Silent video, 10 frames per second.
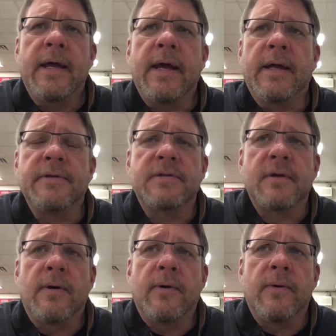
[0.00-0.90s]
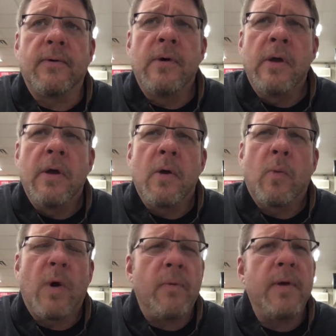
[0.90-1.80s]
And so
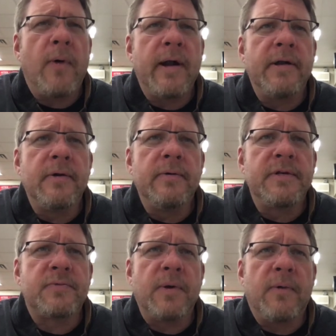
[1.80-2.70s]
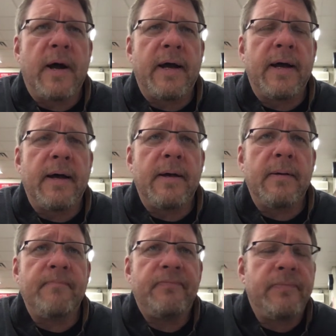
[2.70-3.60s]
what we want to do is we want to
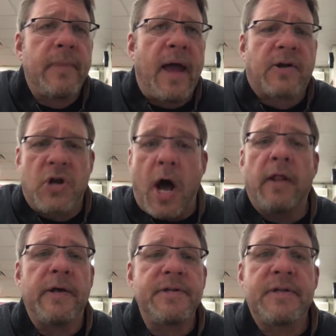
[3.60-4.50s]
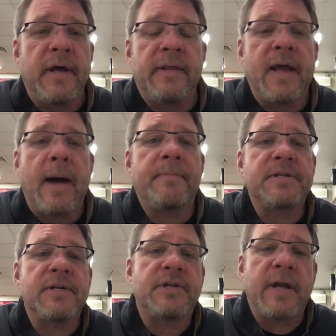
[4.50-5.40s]
acknowledge that the
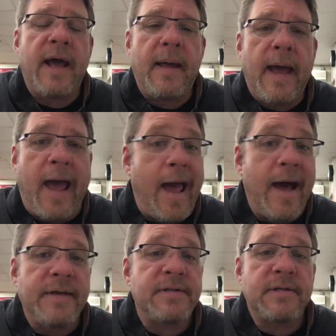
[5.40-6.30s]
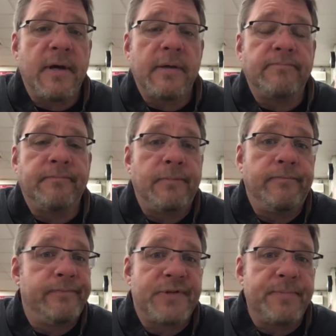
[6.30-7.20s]
opposition has
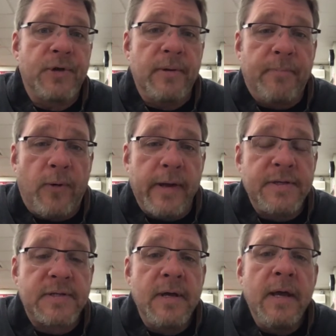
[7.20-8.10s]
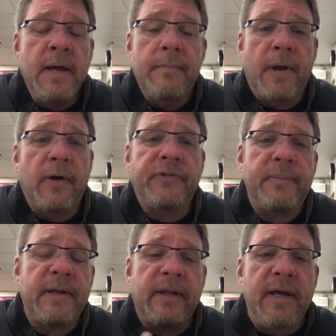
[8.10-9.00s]
some good points, but
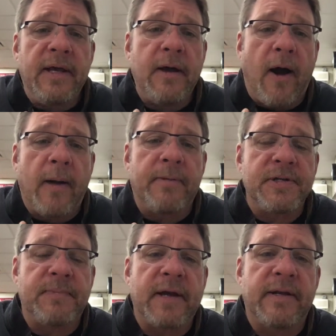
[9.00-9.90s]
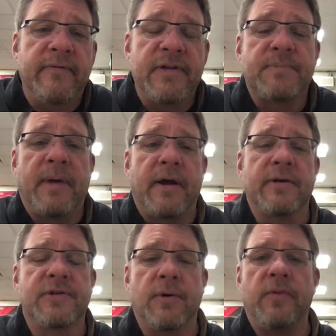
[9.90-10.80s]
ultimately our perspective is better.
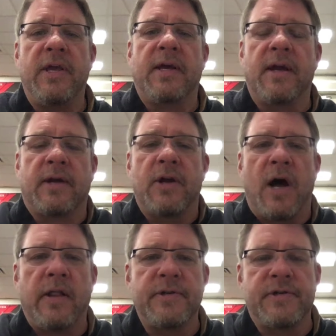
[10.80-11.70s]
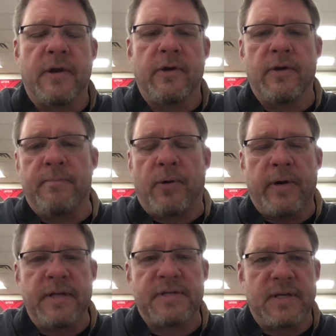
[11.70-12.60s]
So we can acknowledge their good
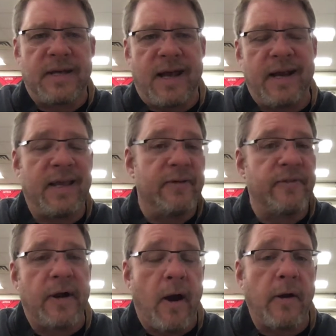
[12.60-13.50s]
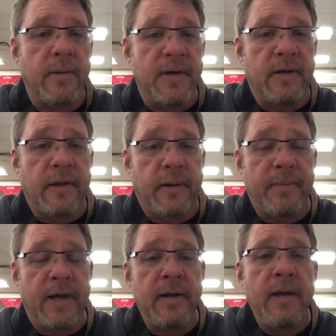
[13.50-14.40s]
points and kind of give their argument a little
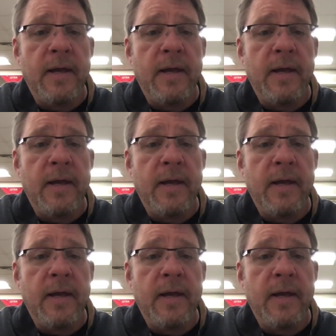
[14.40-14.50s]
bit,